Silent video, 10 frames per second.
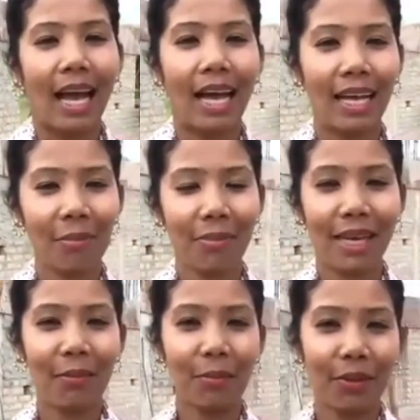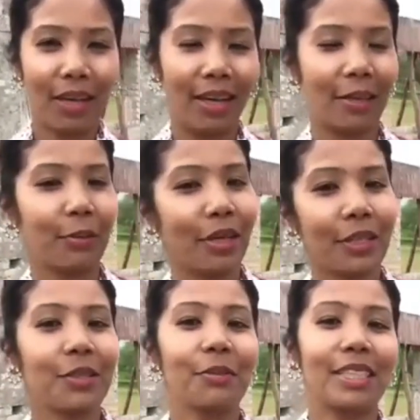Hi, ma'am. We
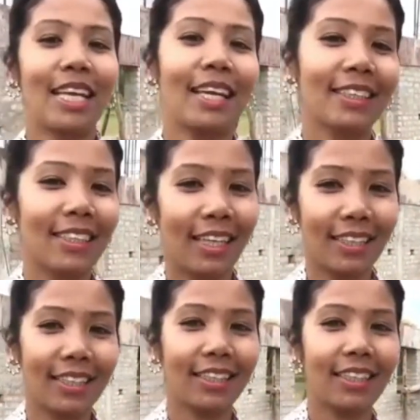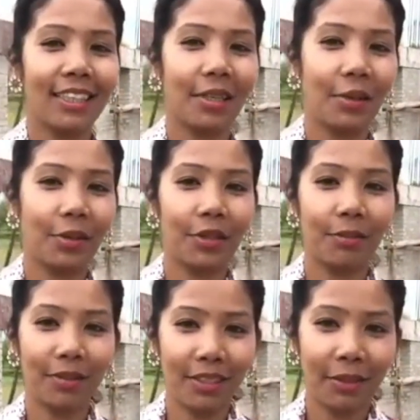are so much excited that
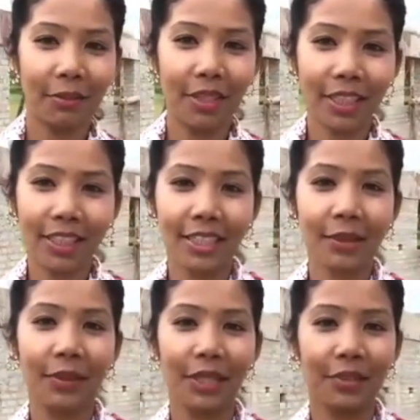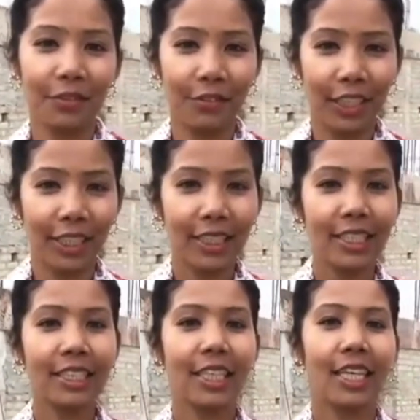our building work is going to
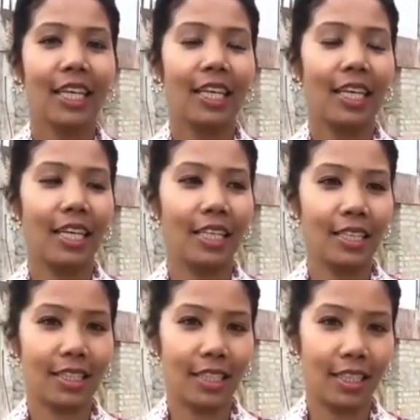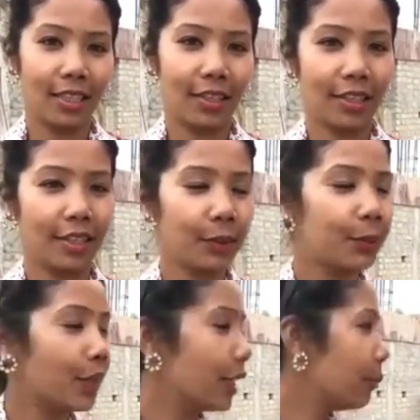finish. And all the
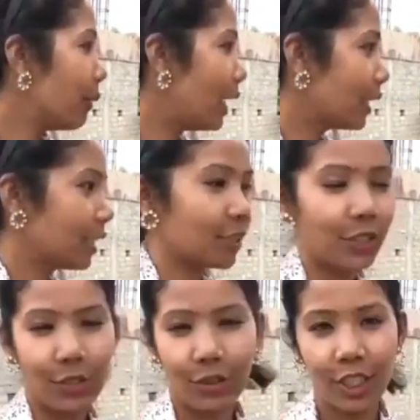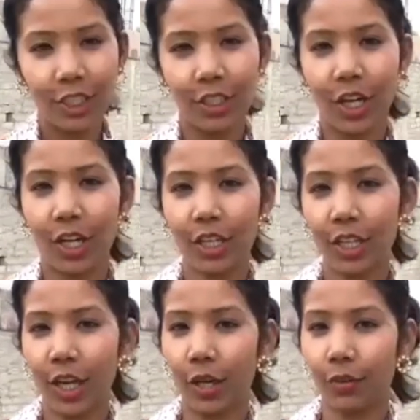wall part is already
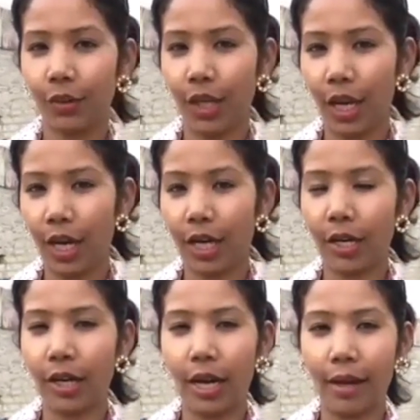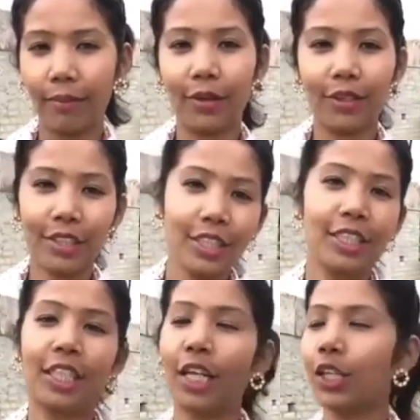done. Now they have already
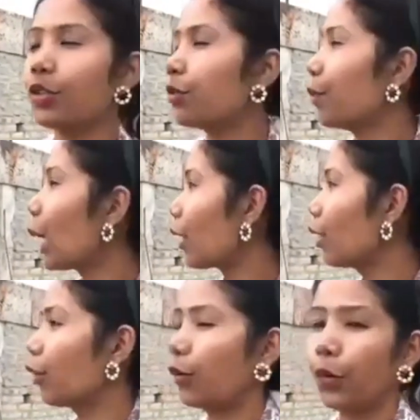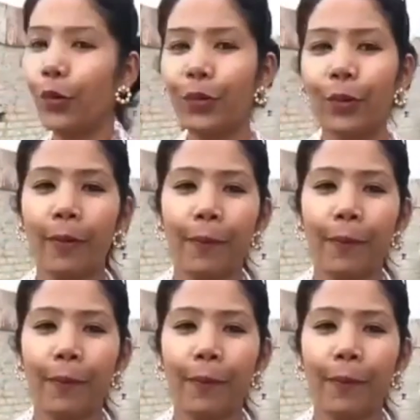started to make the roof.